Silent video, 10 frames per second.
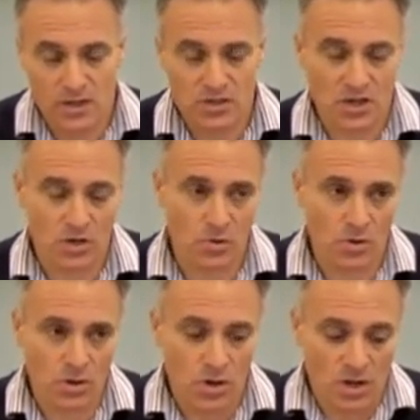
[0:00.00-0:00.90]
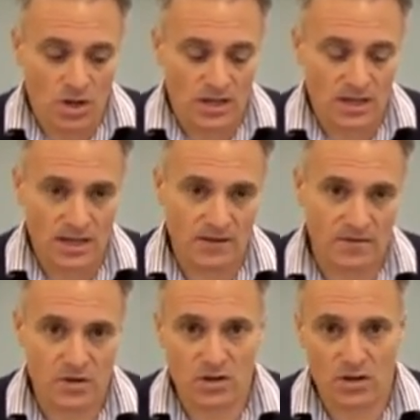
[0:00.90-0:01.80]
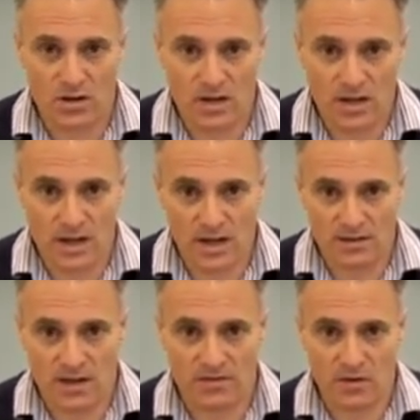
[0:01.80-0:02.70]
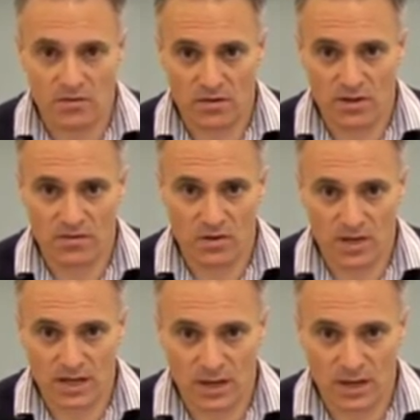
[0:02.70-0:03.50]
So if you can